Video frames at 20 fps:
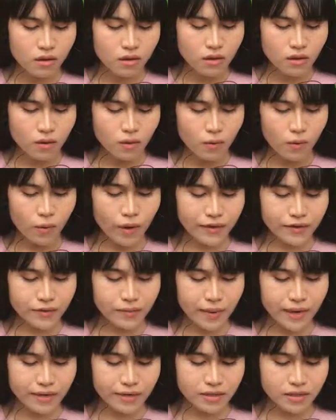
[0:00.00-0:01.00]
With
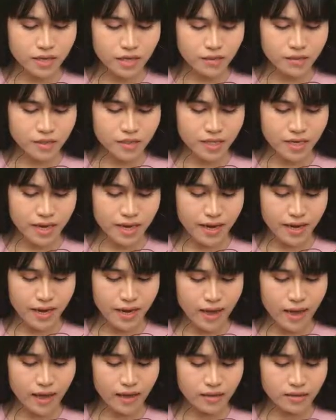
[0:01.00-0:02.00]
my gypsy
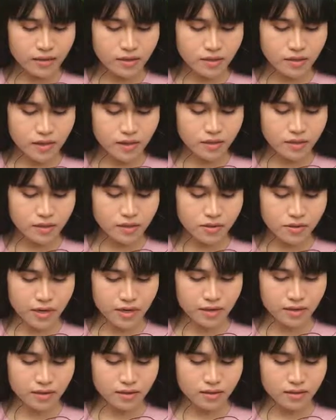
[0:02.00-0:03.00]

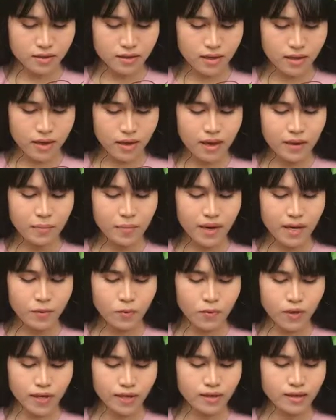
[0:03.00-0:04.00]
ancestress and my
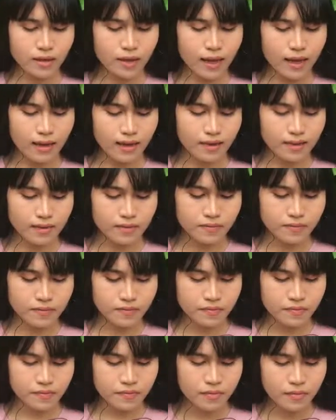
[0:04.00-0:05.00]
weird luck,
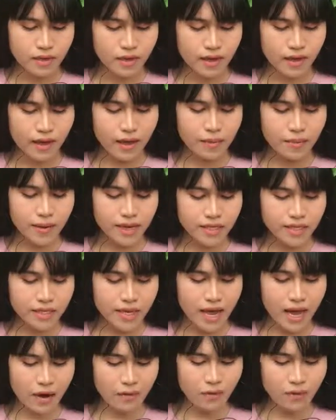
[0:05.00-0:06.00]
and my
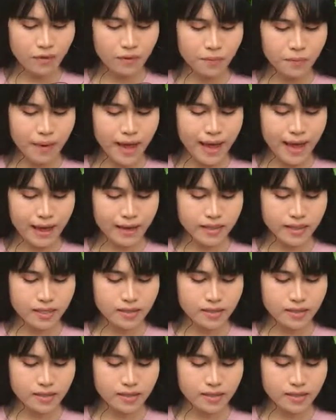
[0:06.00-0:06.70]
tarot pack,